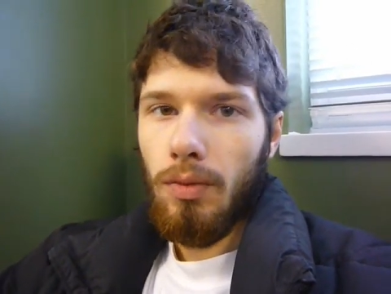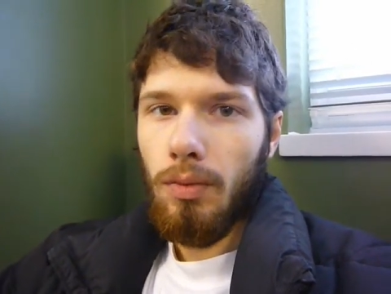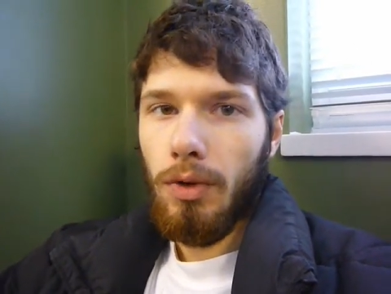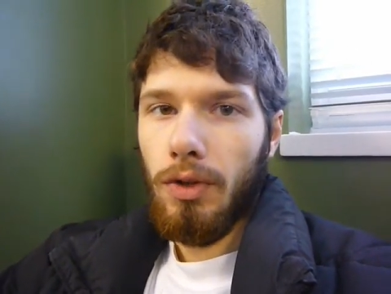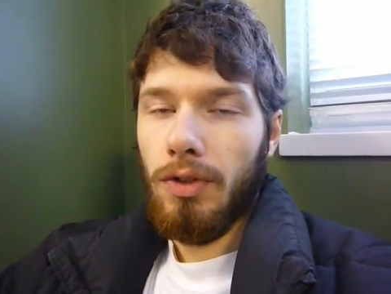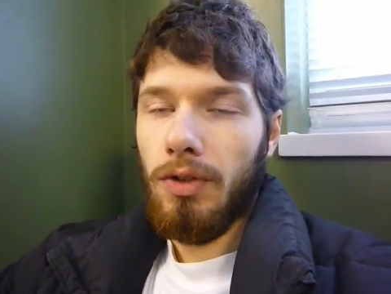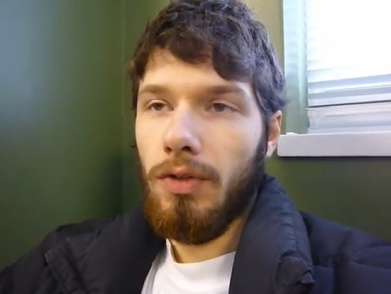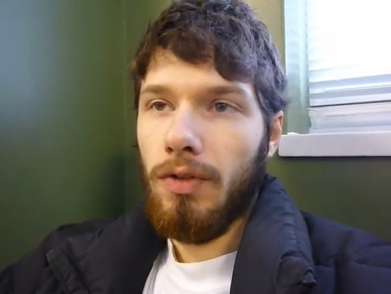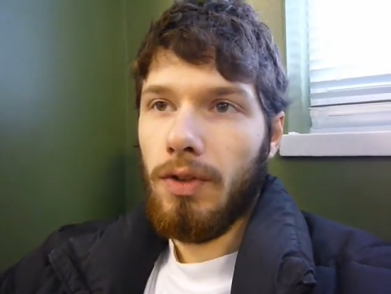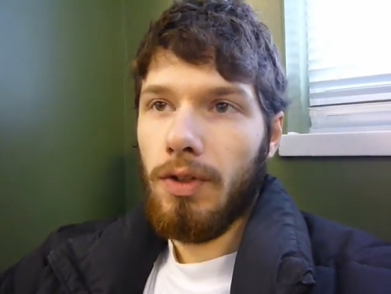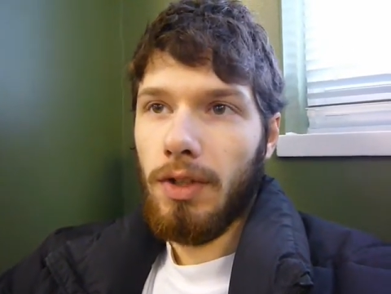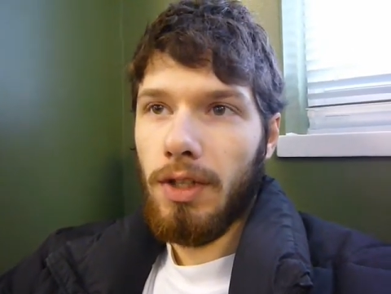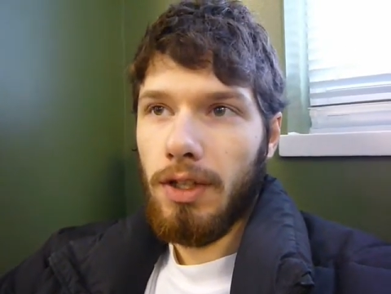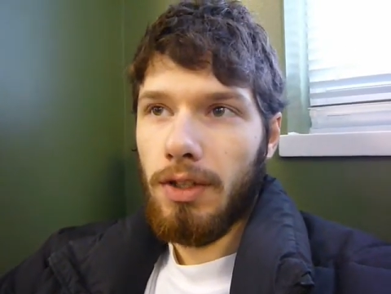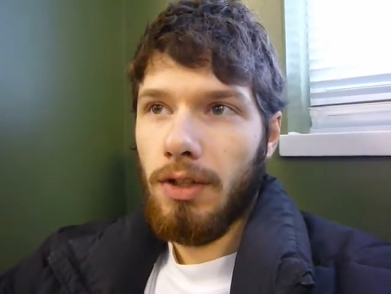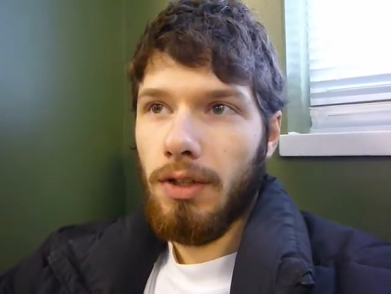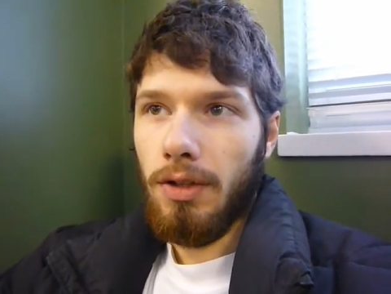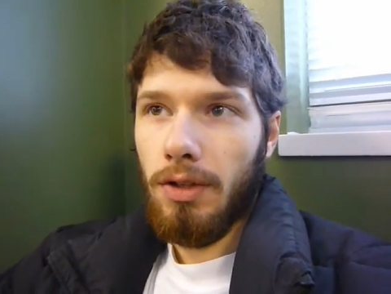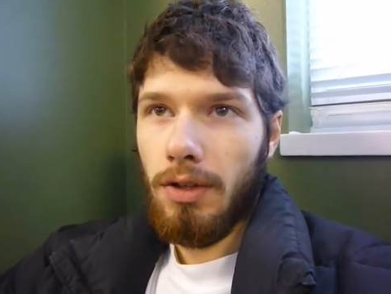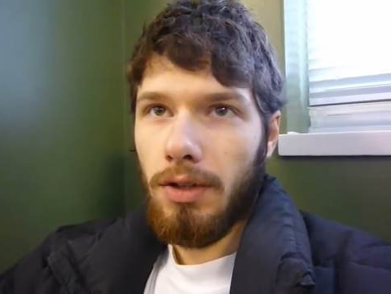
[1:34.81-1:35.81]
Once you've
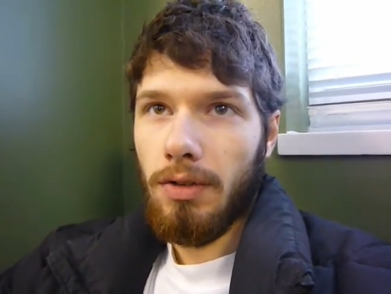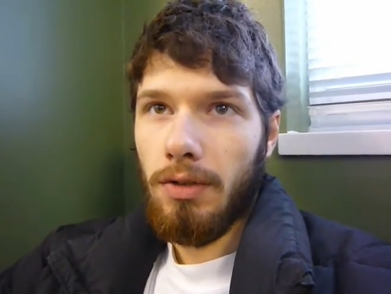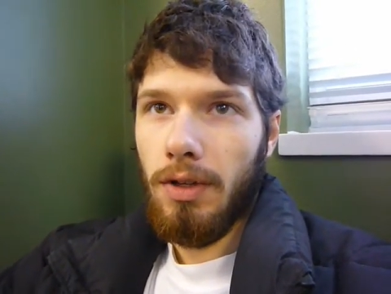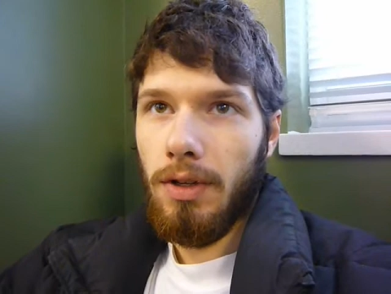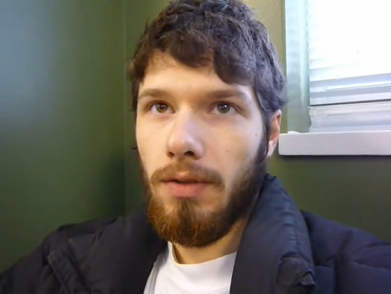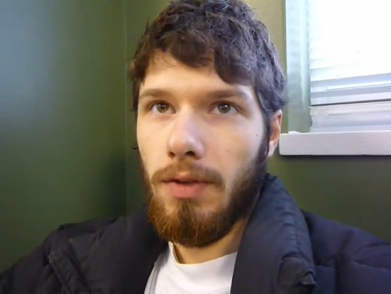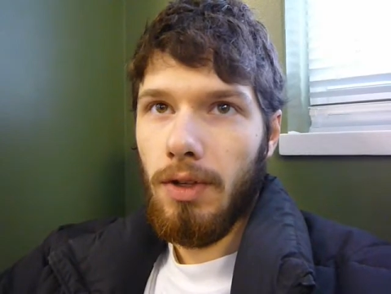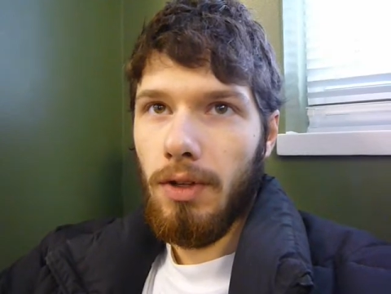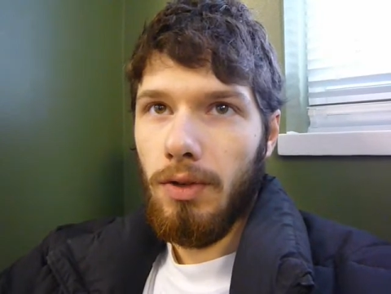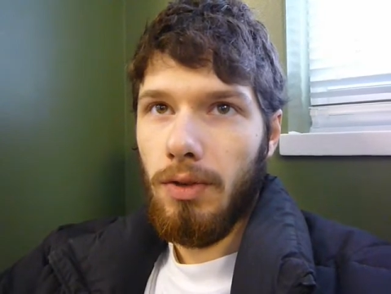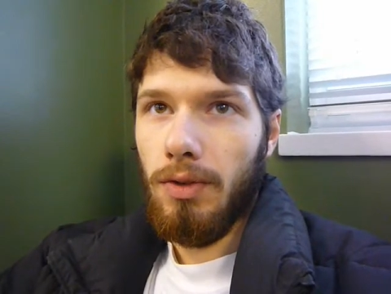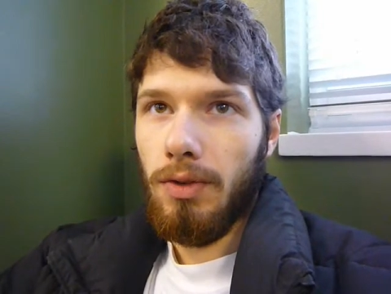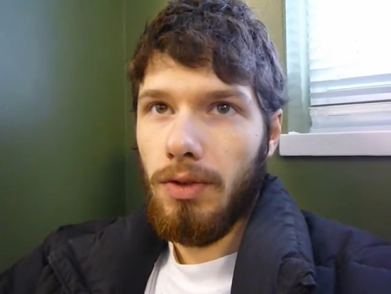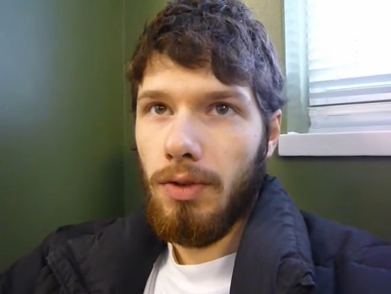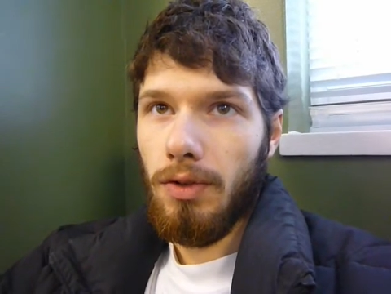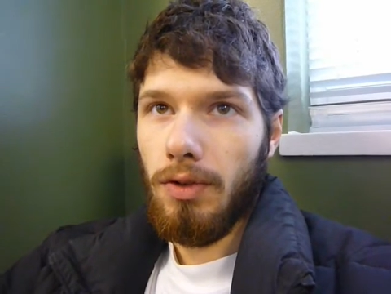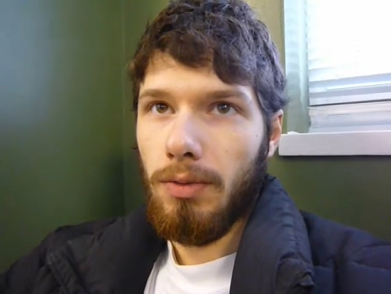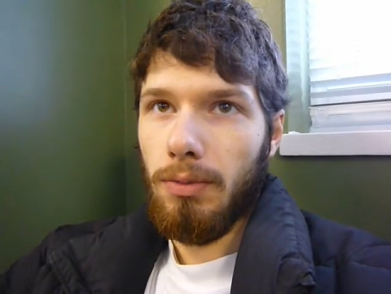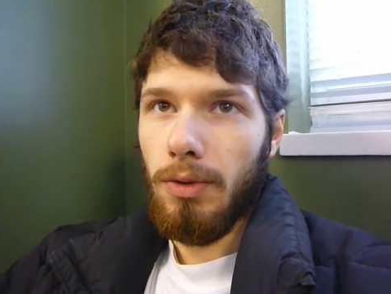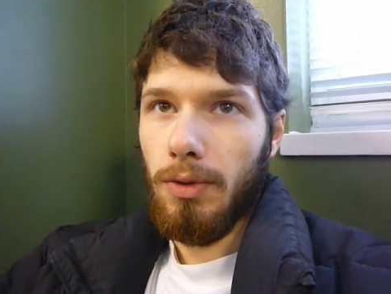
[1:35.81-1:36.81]
collected all 3 of those,
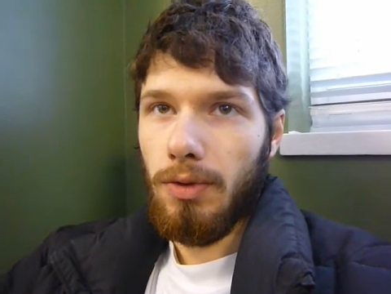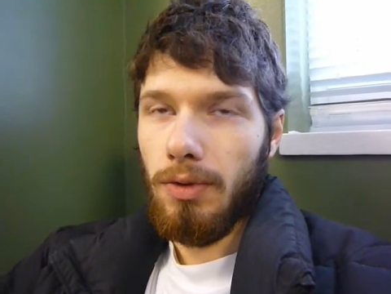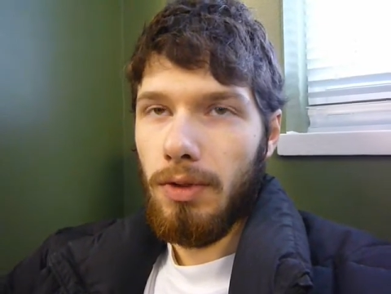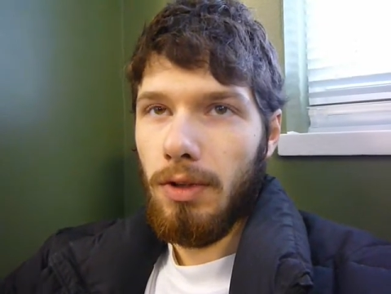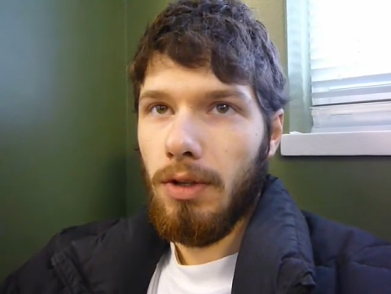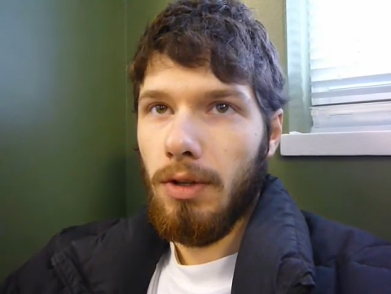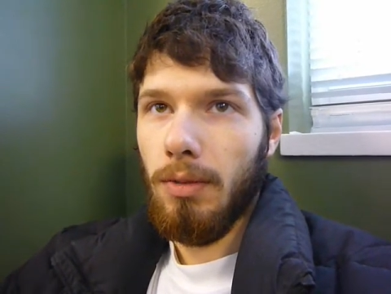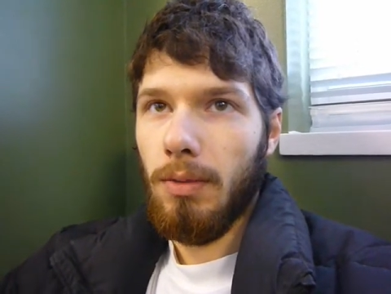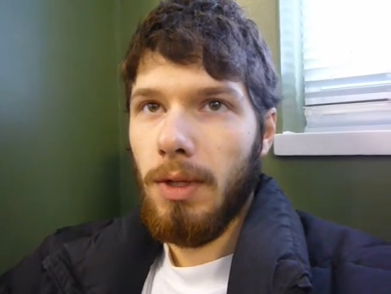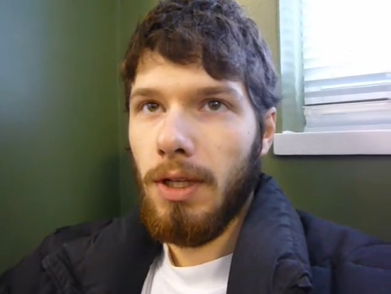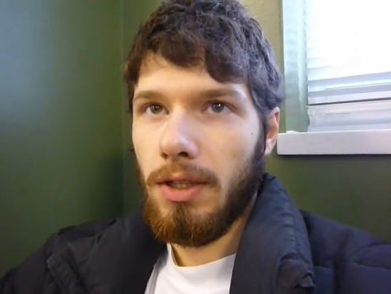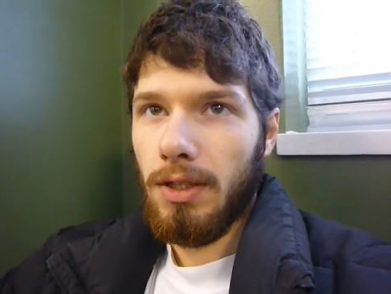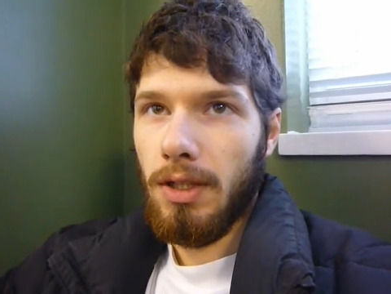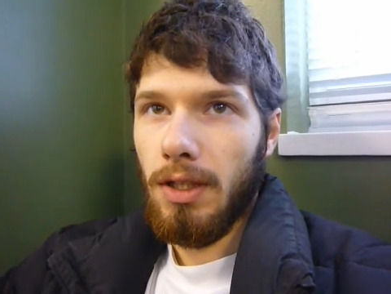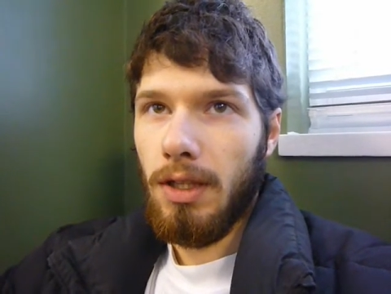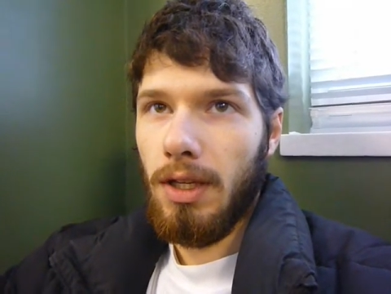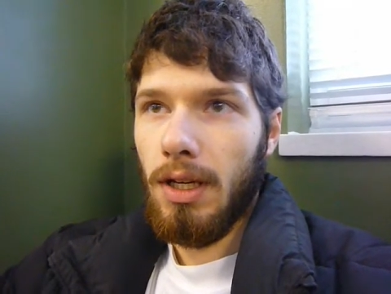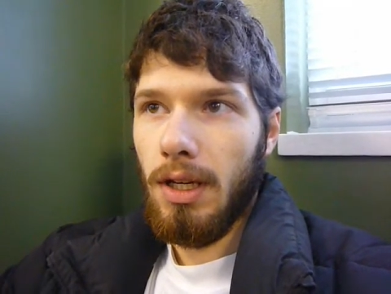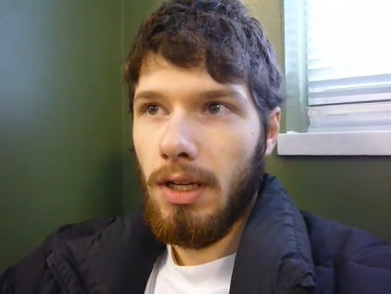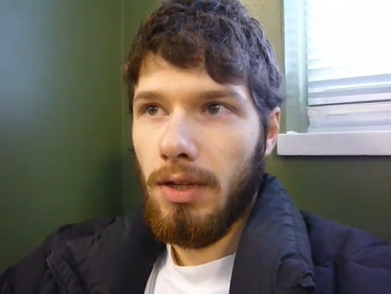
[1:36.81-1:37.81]
you're supposed to go back to
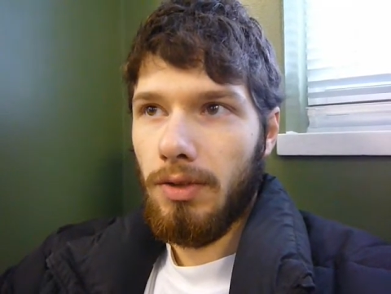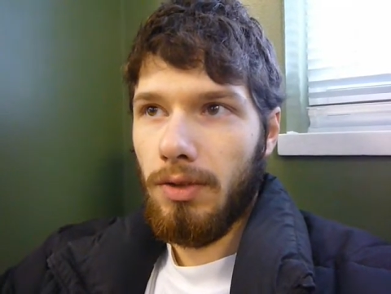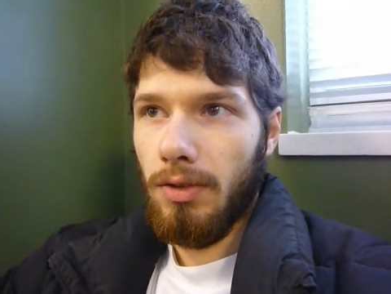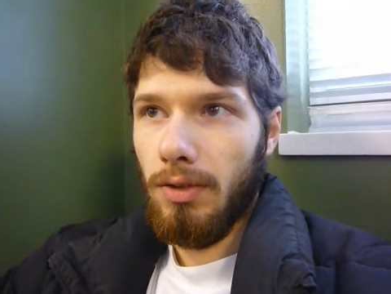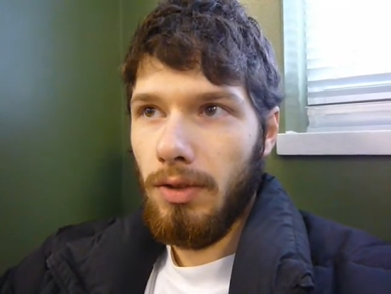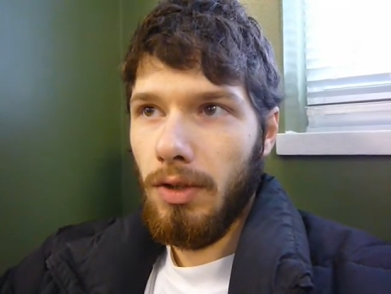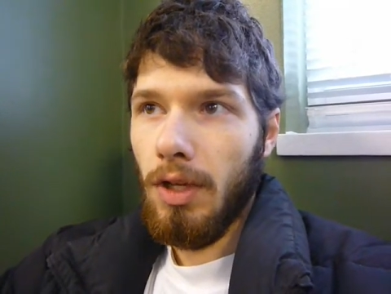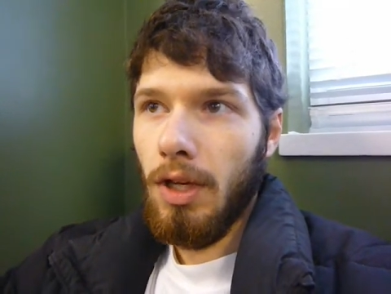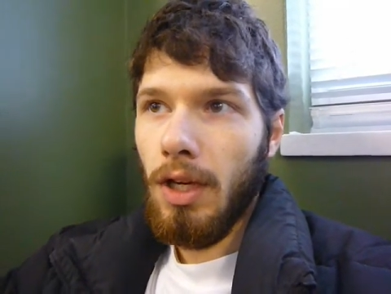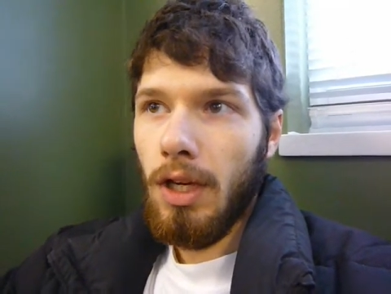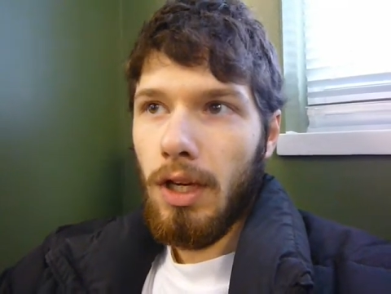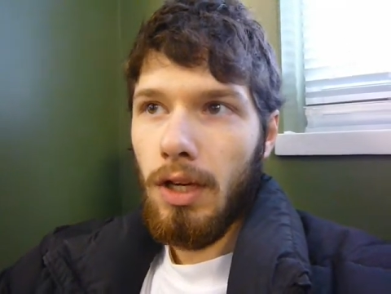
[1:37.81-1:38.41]
the castle,